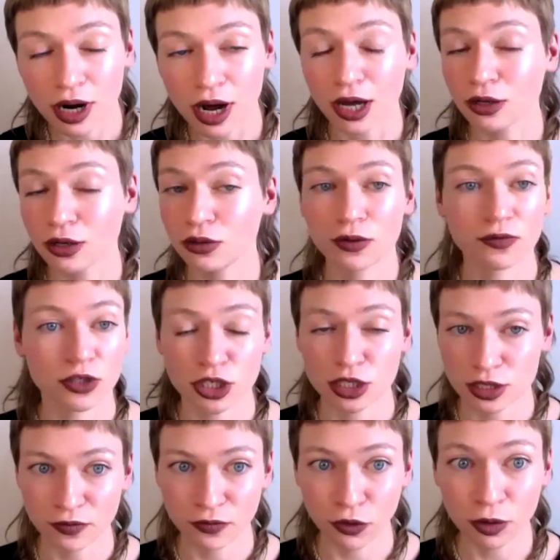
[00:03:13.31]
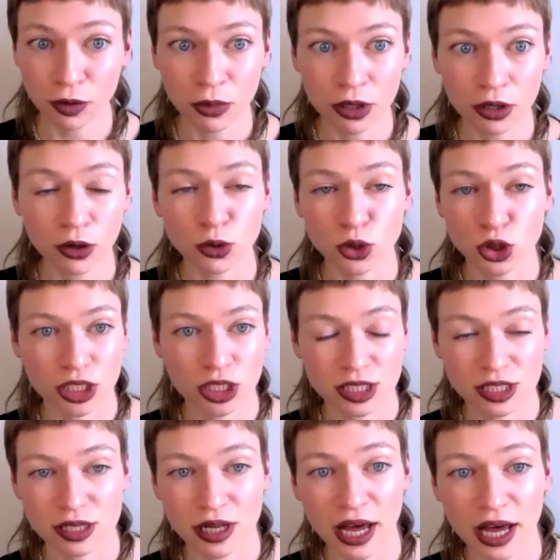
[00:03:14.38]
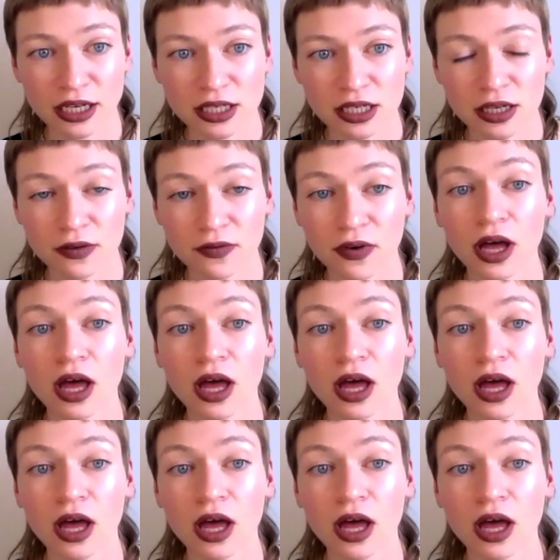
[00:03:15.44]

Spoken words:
I don't know if she is a former or she is still active.